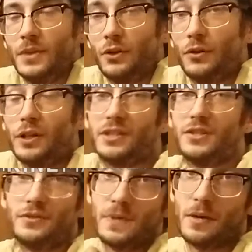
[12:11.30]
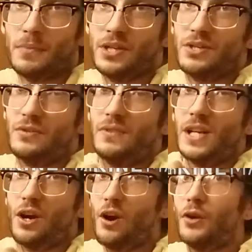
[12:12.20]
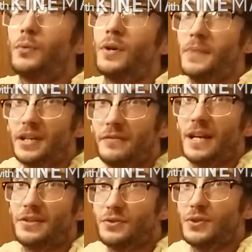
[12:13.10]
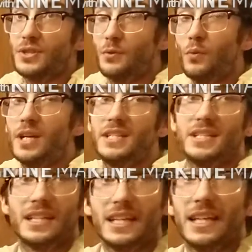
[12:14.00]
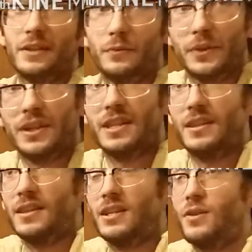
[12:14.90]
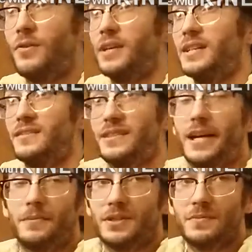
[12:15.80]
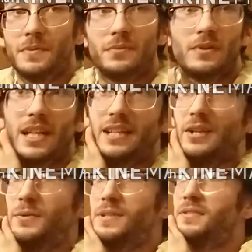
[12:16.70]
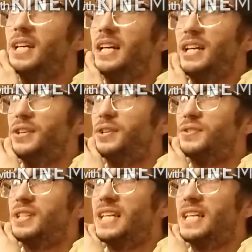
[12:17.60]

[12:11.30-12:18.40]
a bunch of like hardware manufacturers that wanted to get in with the already established people. Like there's a